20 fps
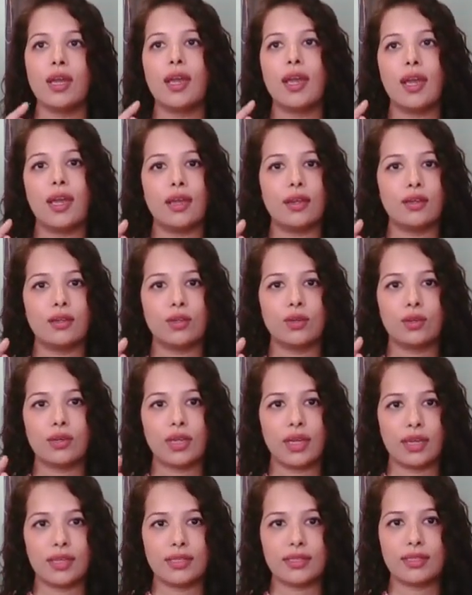and your
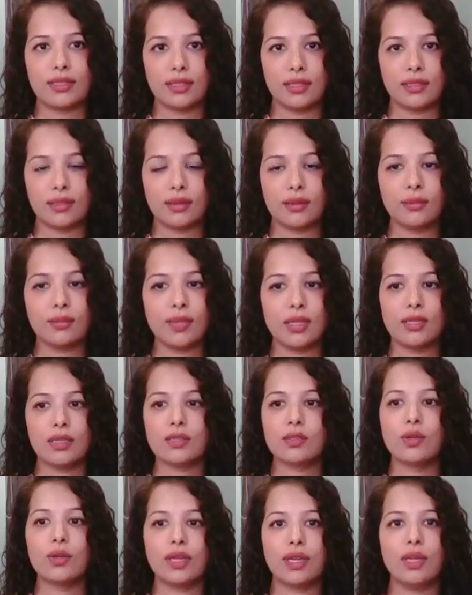night serum is
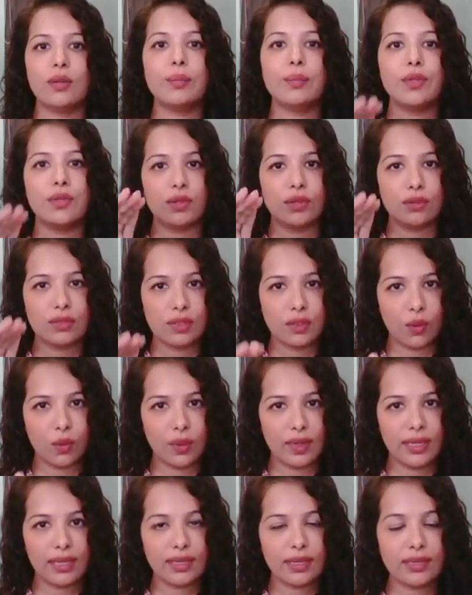going to help in reduce the
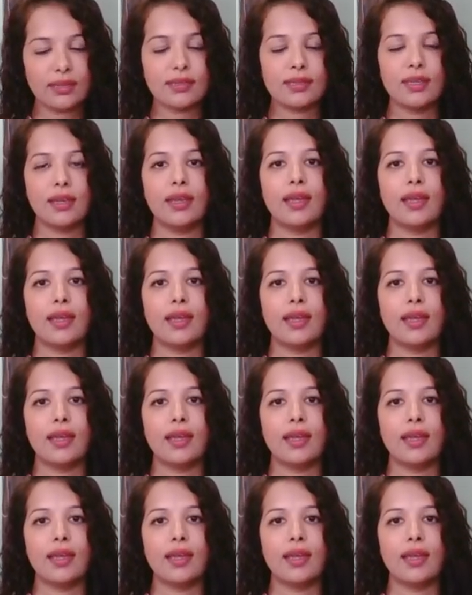oiliness,